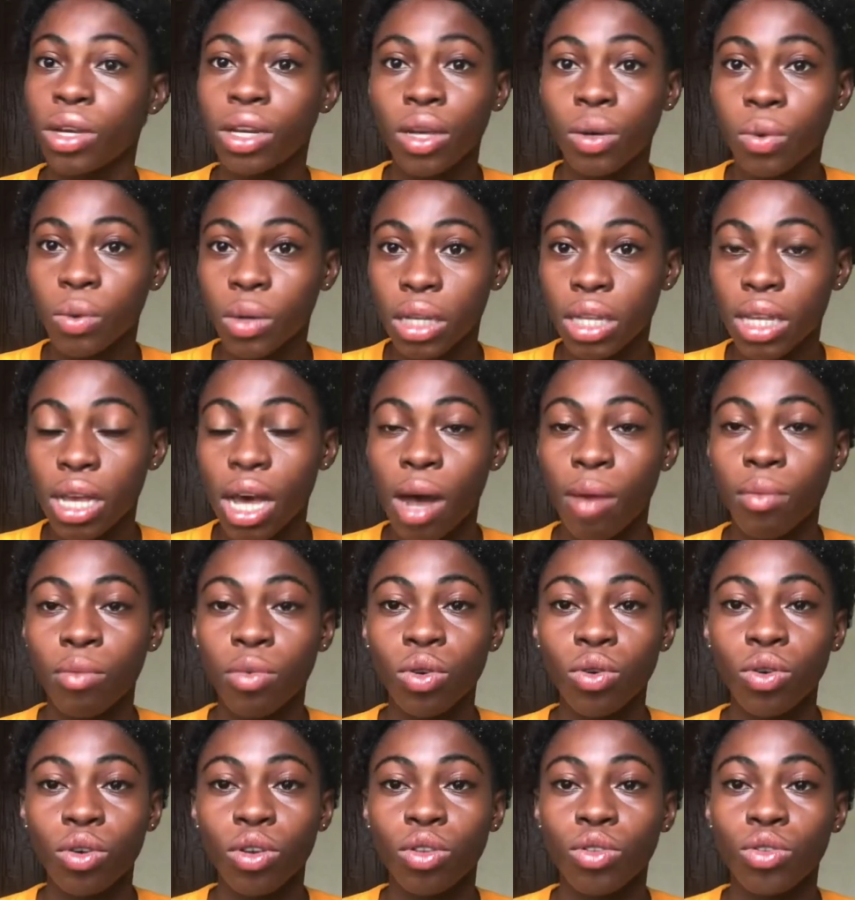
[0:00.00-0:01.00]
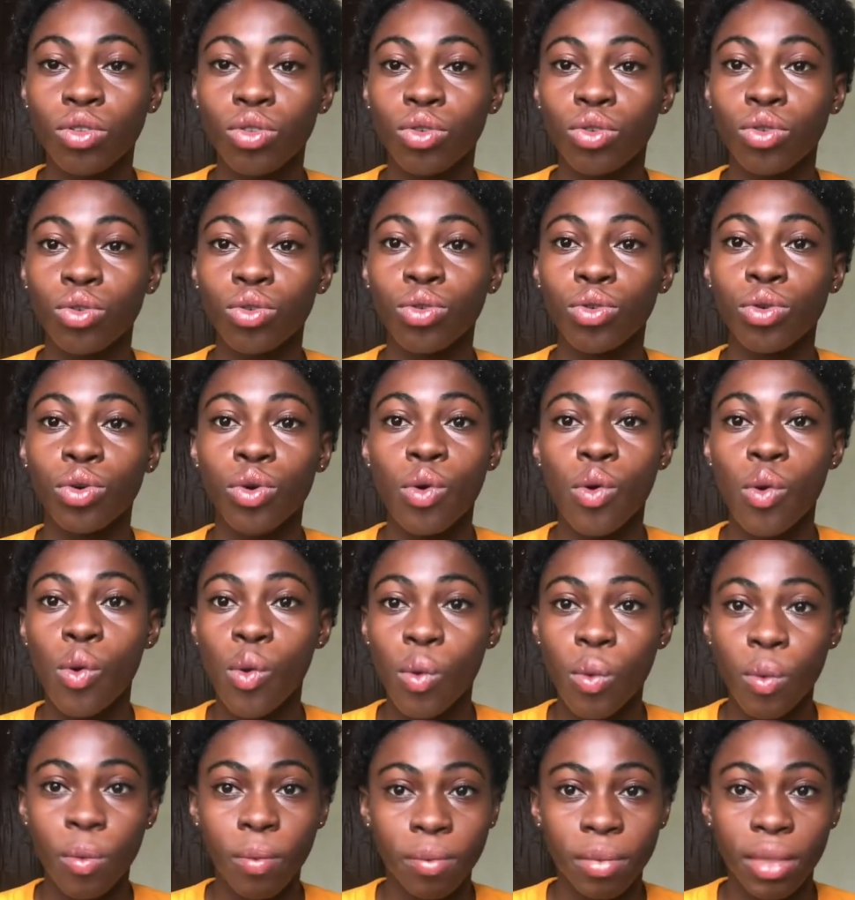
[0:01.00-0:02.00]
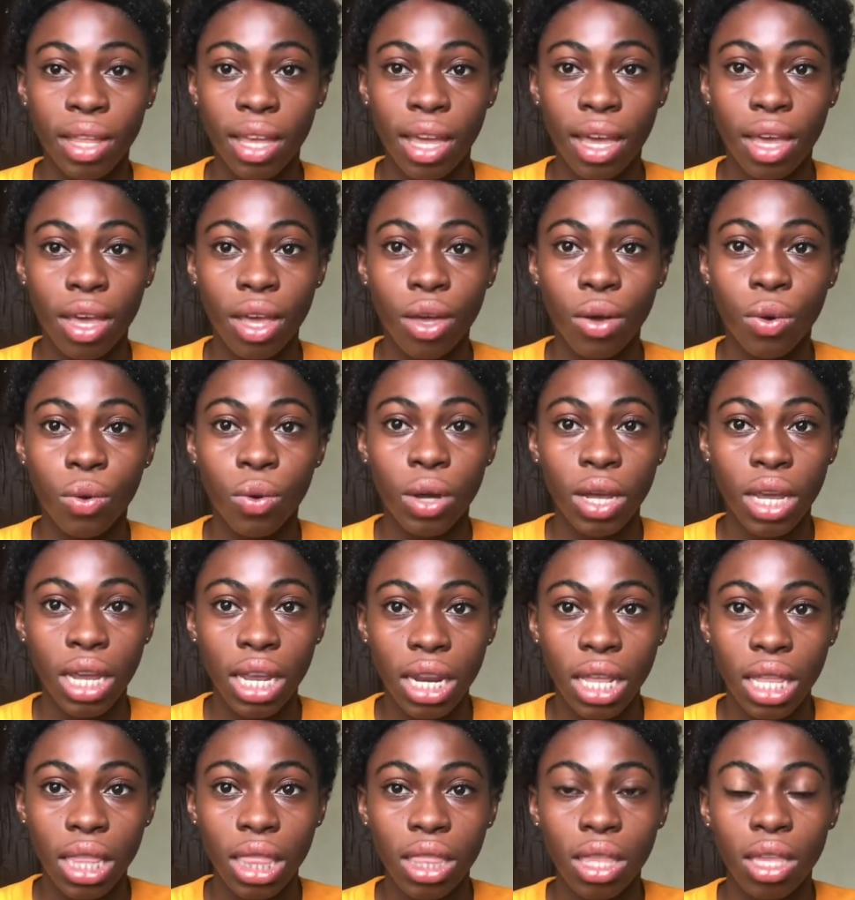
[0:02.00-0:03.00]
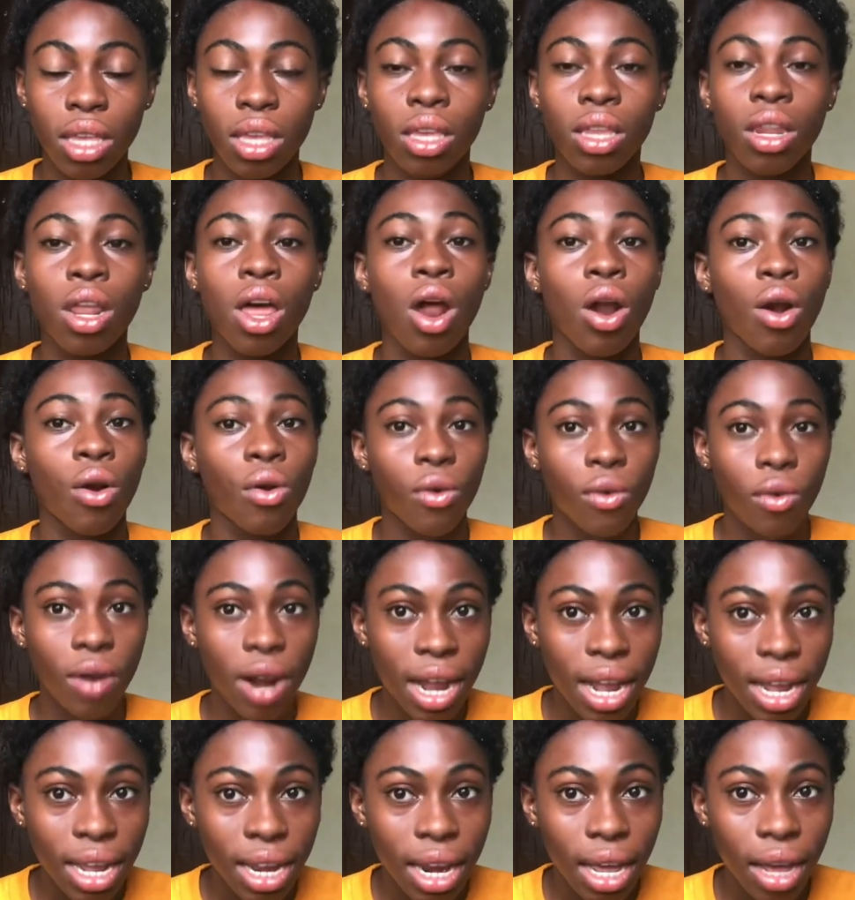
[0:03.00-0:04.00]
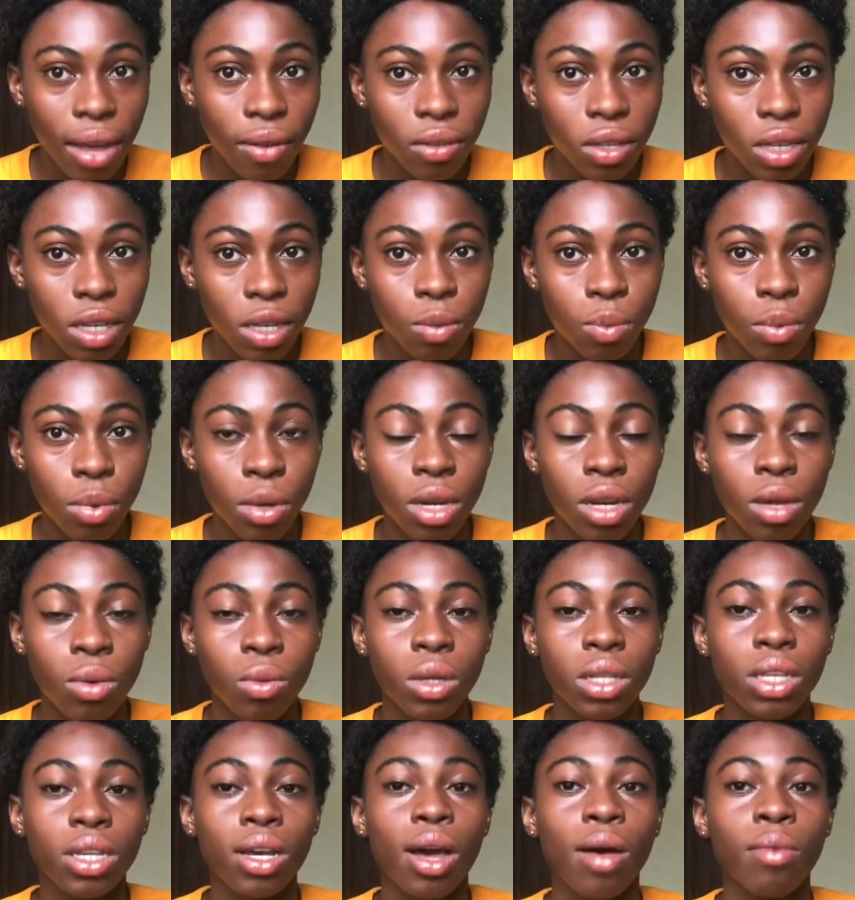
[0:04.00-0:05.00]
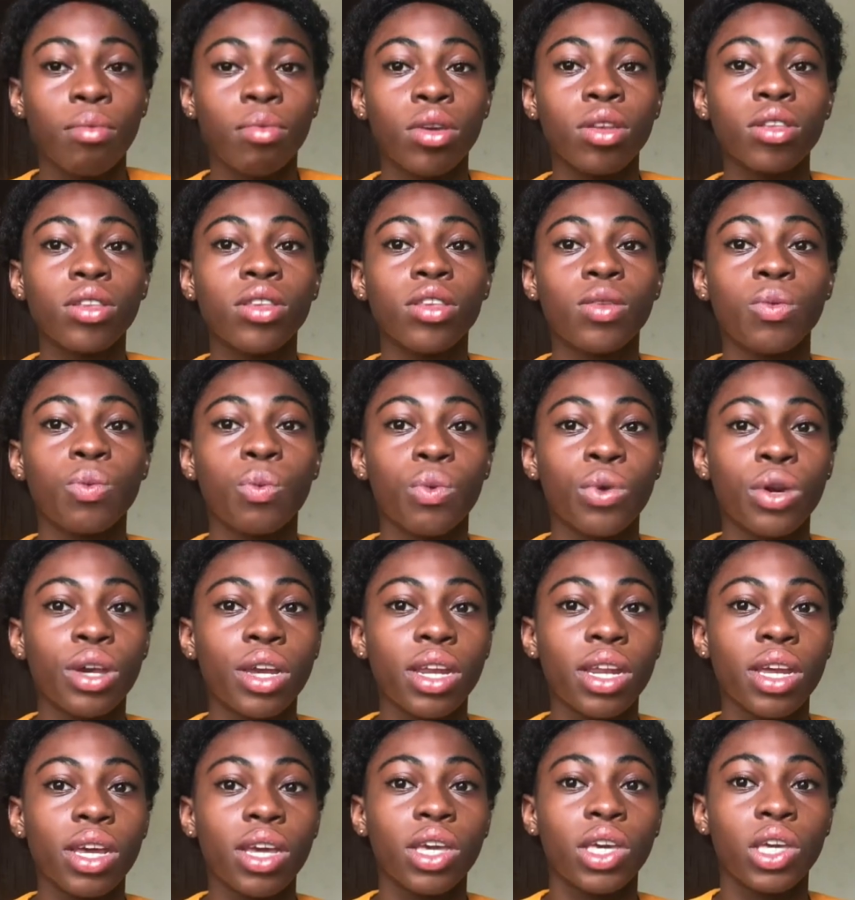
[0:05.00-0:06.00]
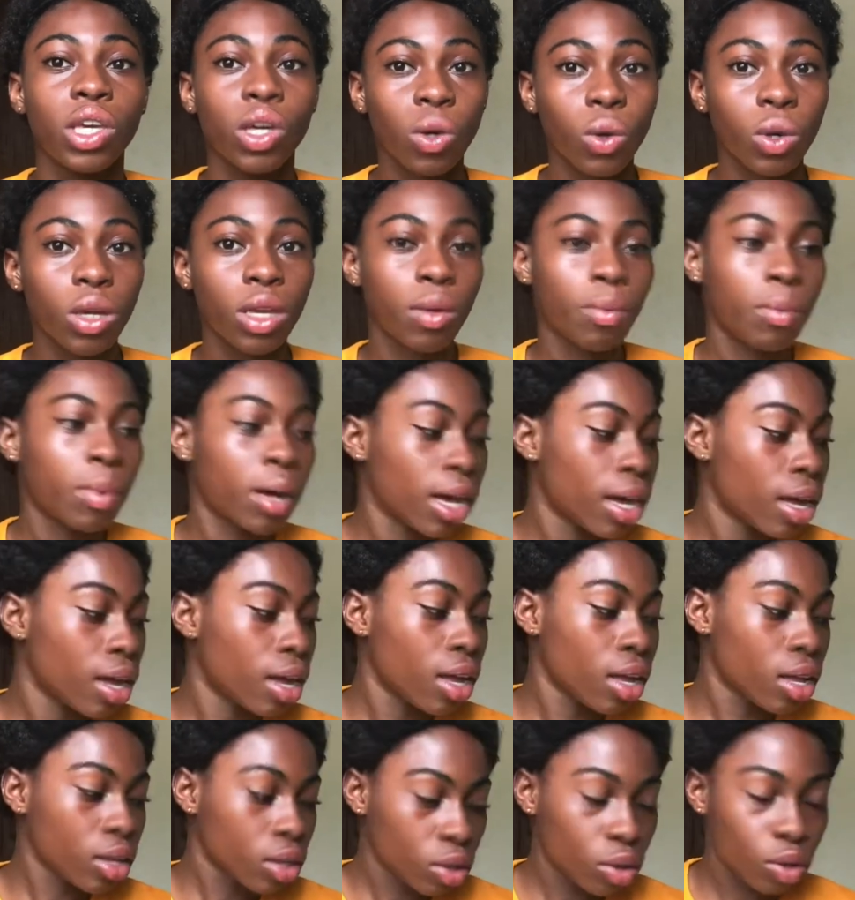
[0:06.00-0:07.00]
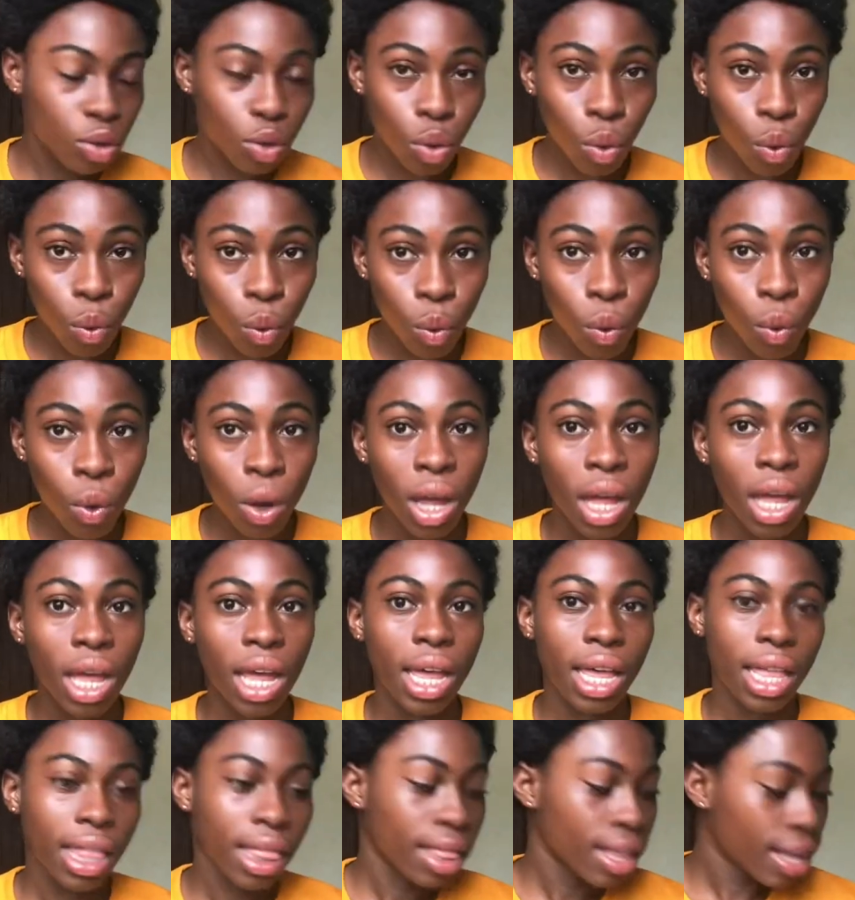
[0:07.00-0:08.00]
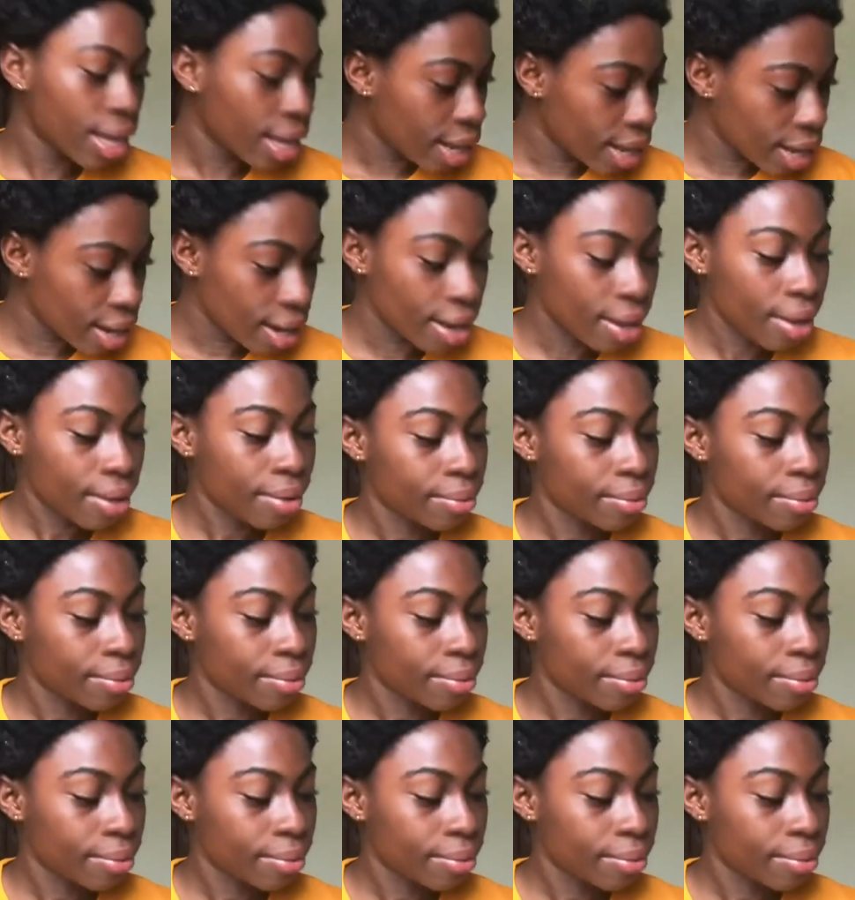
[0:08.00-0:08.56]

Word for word: the water i'm not going to comb the hair or anything right after spraying the water i'm going to spray the curl keeper tool in the hair